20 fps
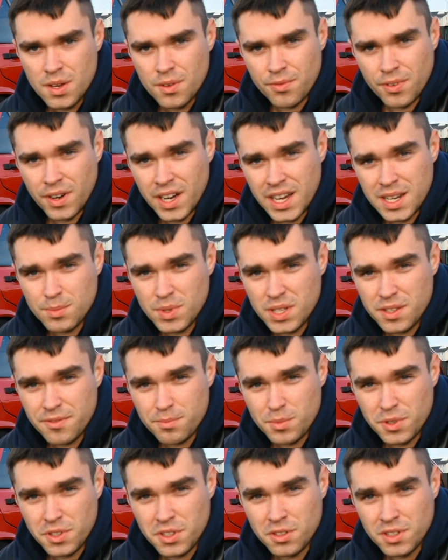Find me
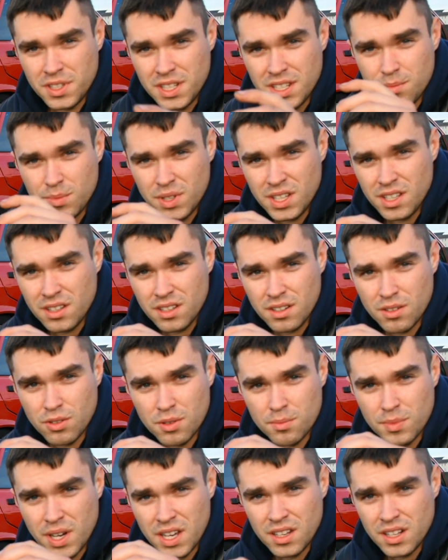if you need me
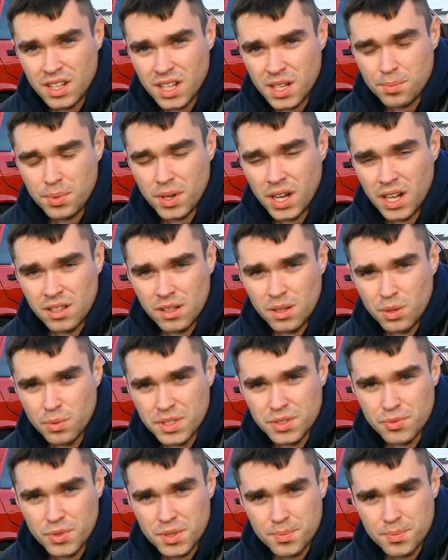or my help. I'll always